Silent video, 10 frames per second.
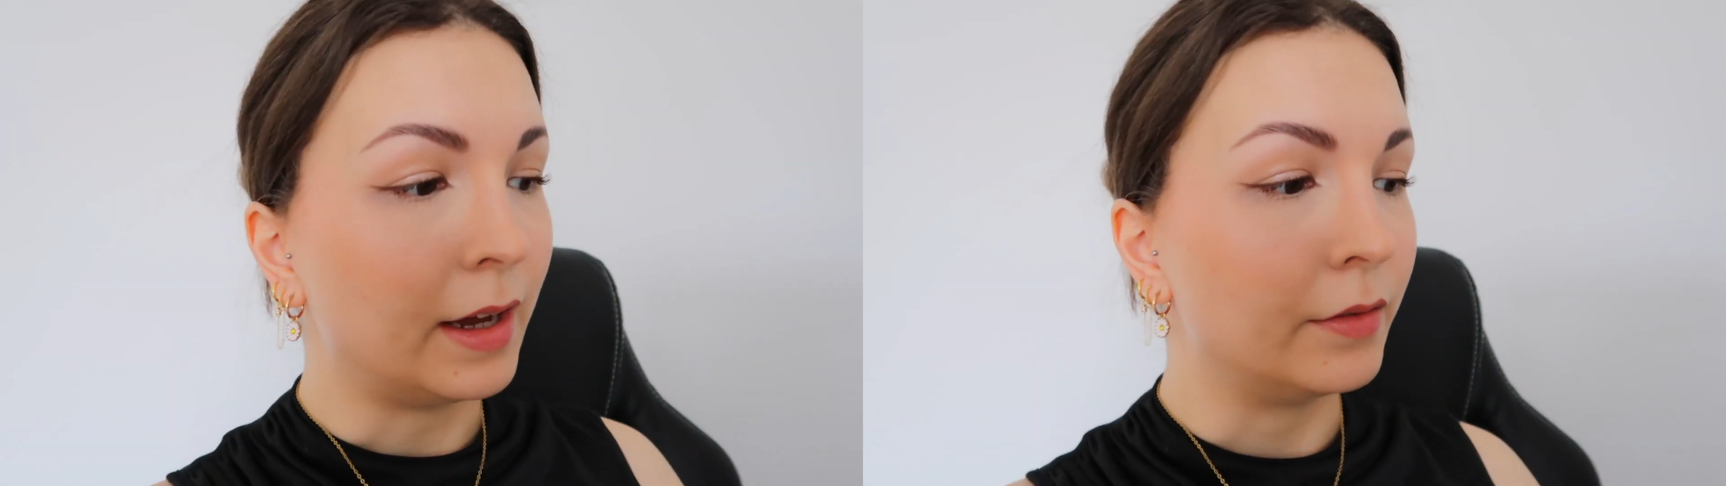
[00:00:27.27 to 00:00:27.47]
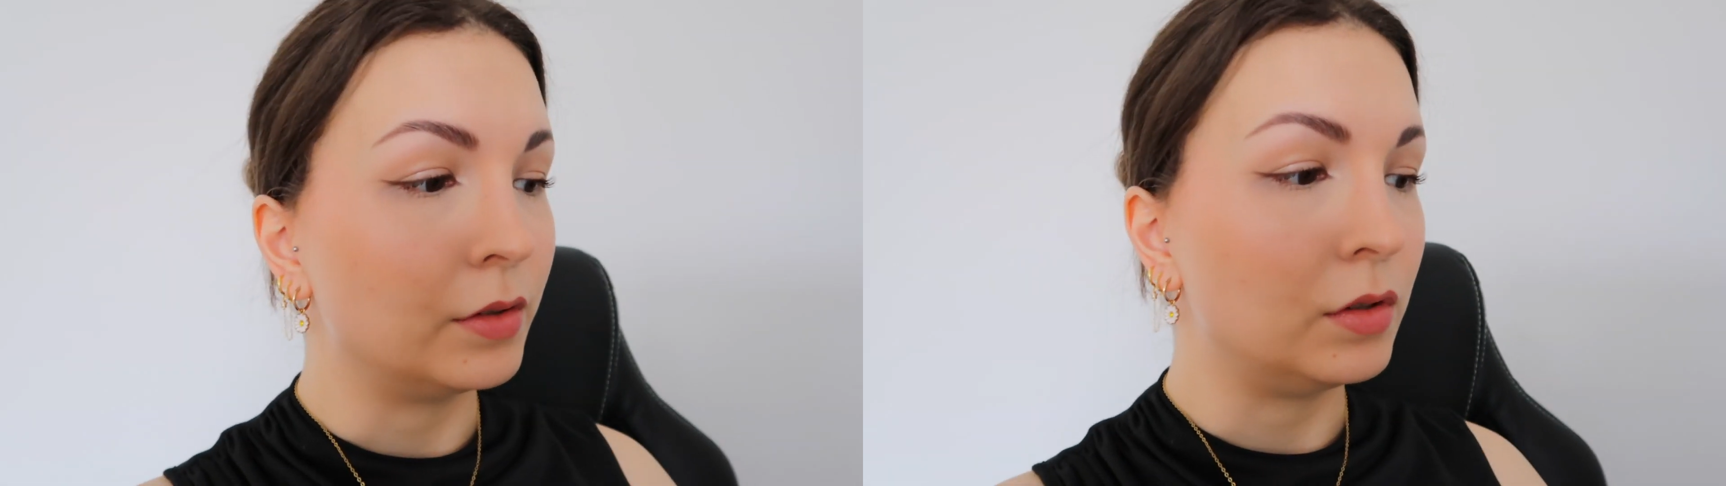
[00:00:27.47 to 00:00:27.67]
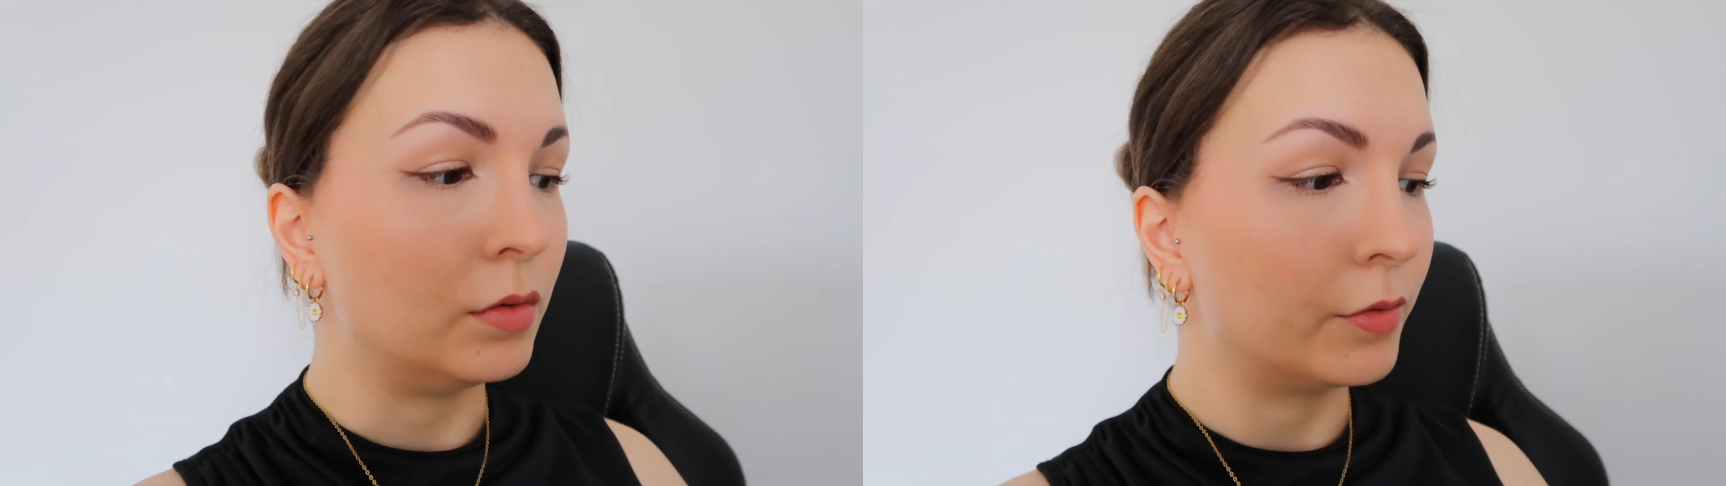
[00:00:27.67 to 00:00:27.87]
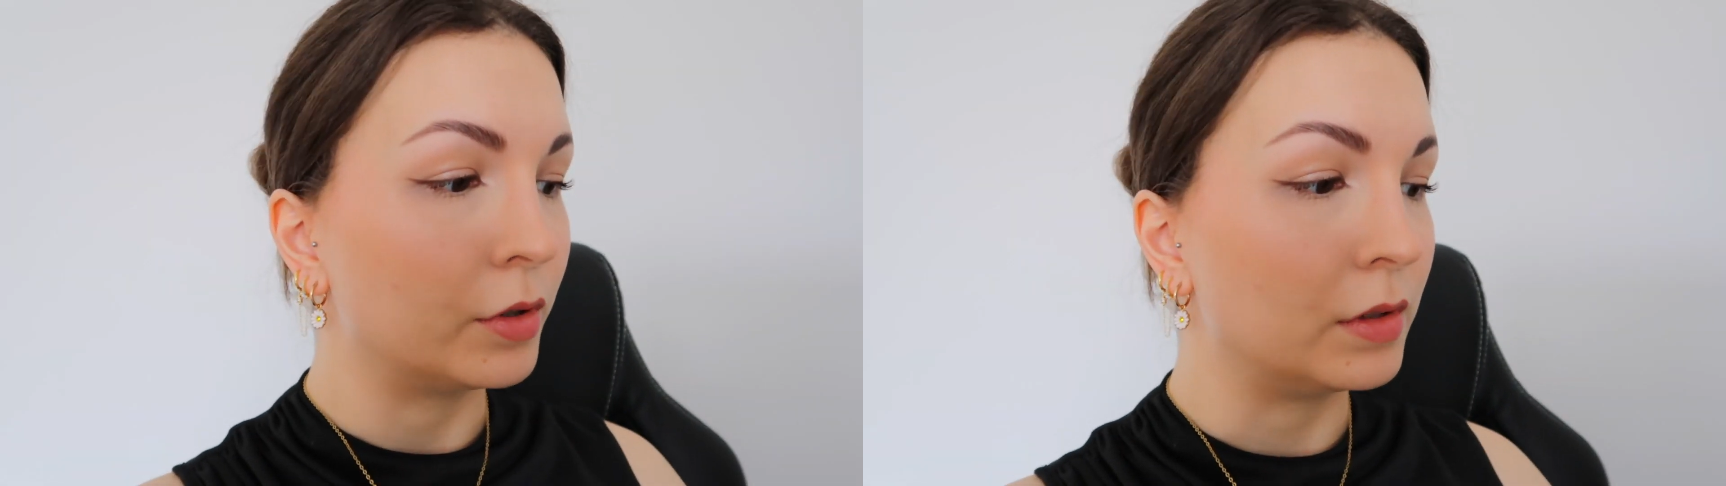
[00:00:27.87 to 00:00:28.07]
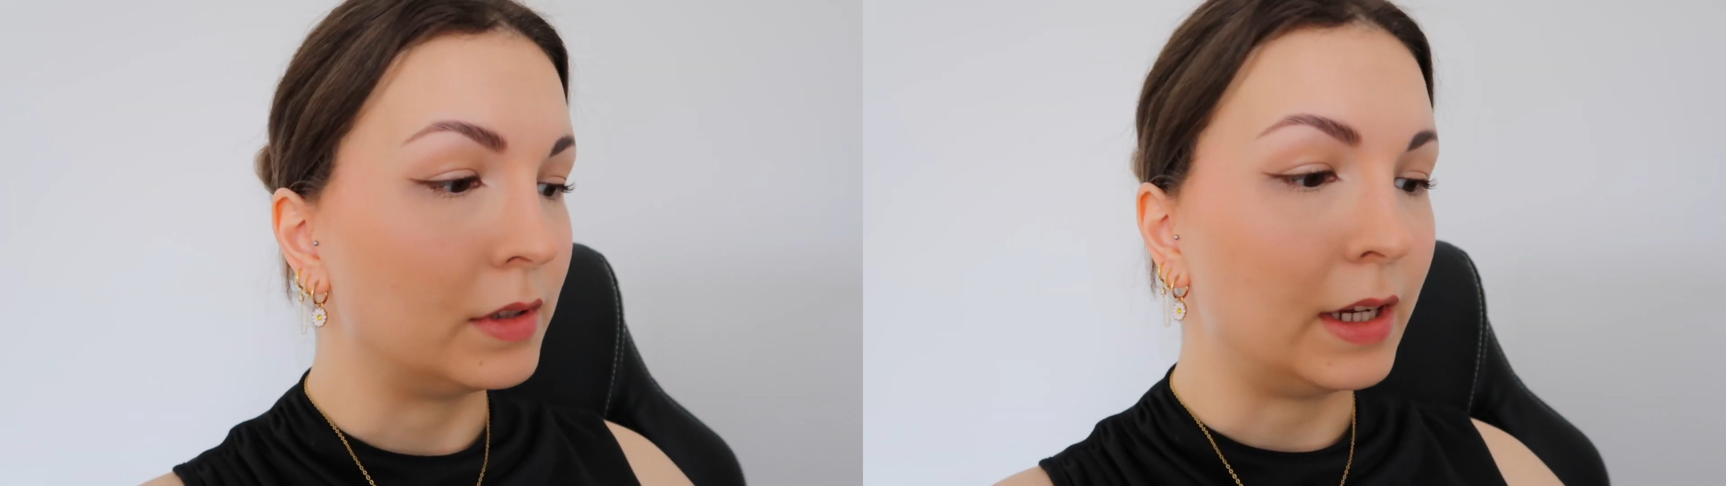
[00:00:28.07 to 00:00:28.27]
have to do for
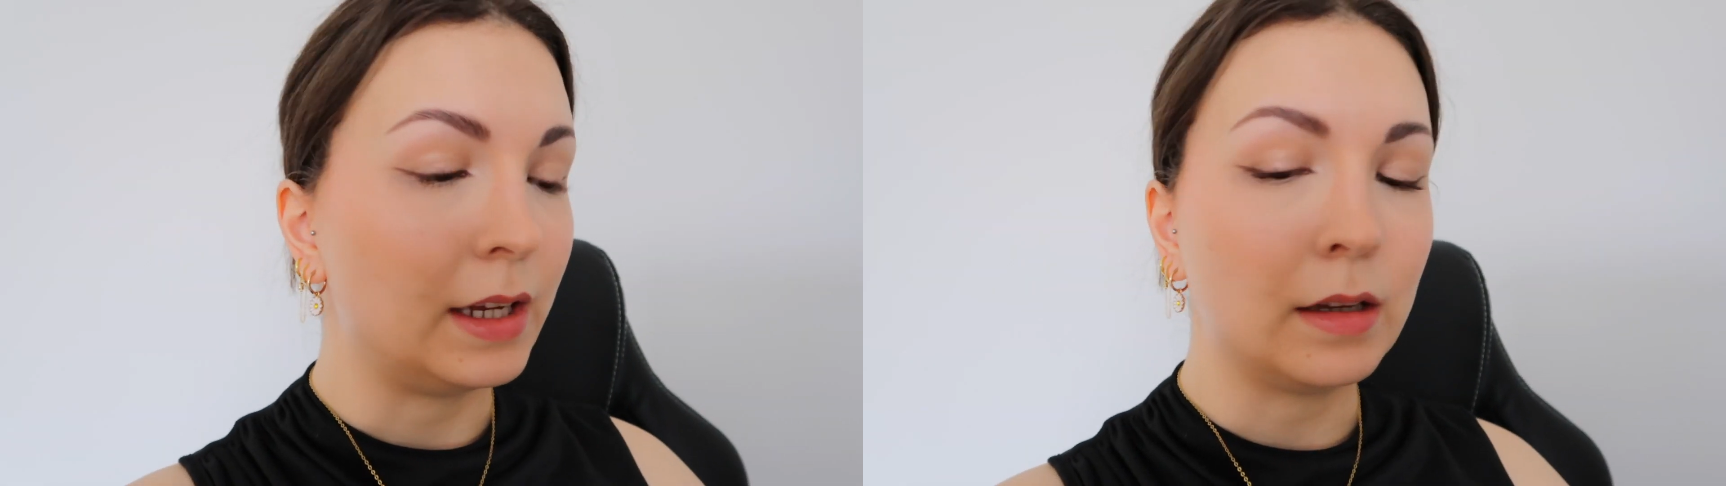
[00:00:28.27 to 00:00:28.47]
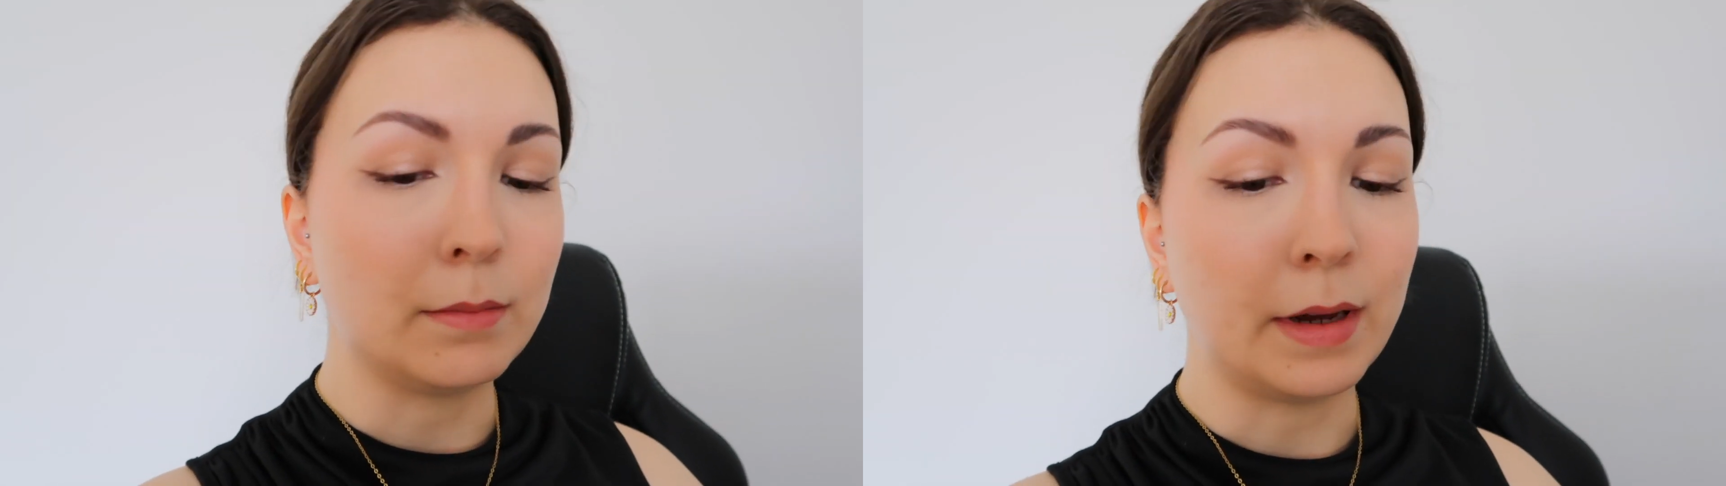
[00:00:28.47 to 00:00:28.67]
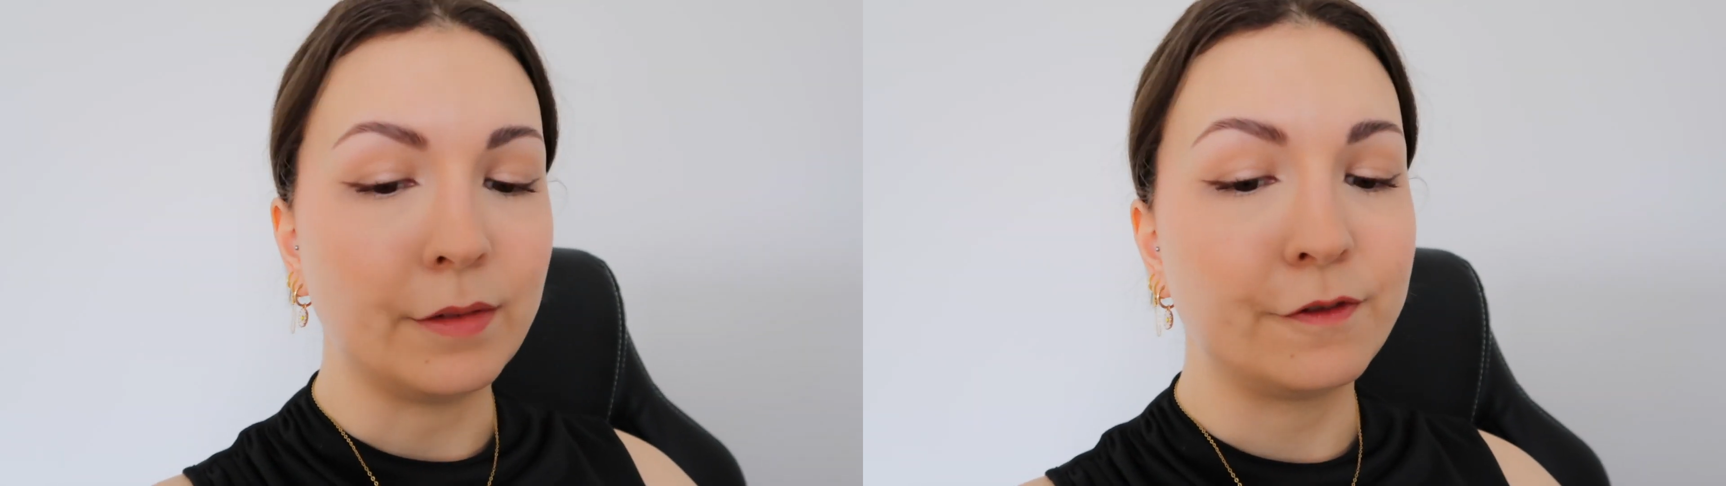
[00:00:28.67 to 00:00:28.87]
today in my